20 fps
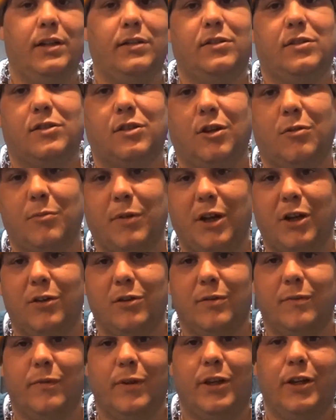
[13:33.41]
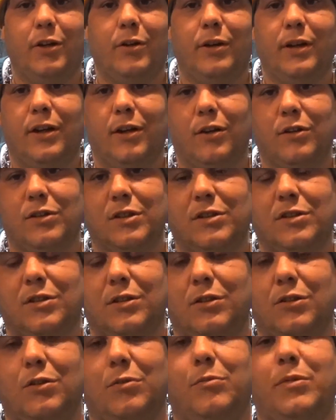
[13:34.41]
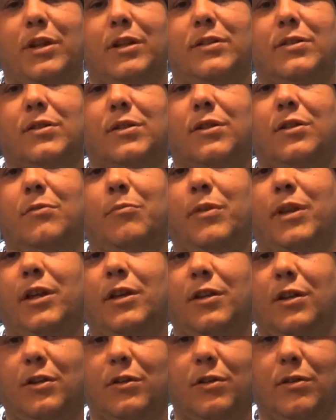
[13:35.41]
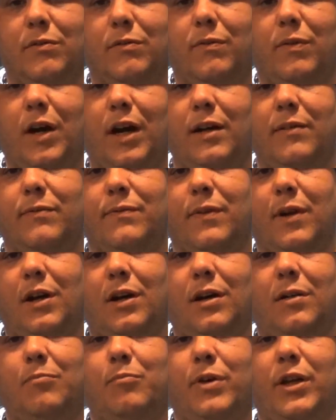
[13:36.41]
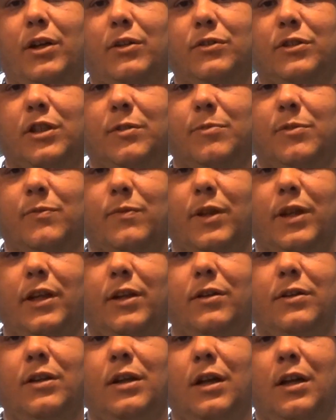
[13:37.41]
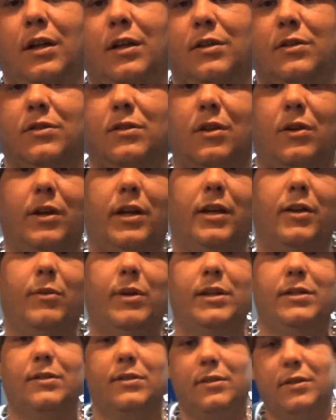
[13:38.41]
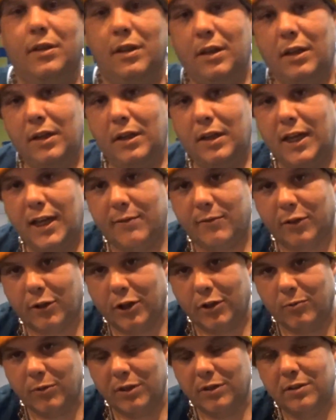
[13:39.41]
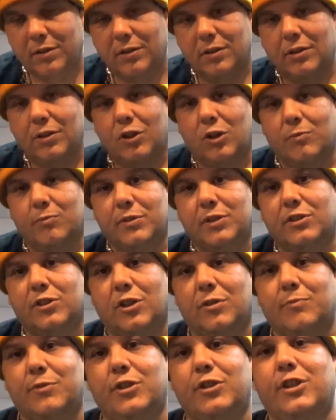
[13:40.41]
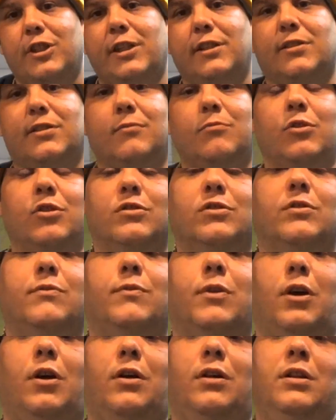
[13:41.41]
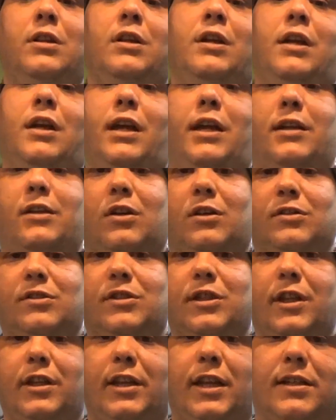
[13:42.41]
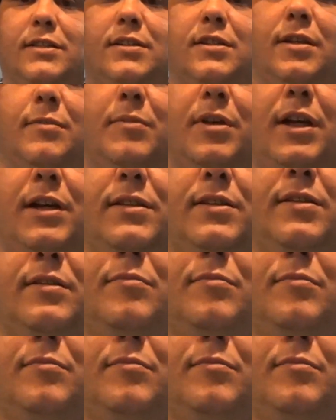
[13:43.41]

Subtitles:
and start my other video here in just a little bit. It's going to be another 5 pail tips video. So anyways, have a good one. Hope this helped you, Jason, most of all, and I'll see you next time, guys.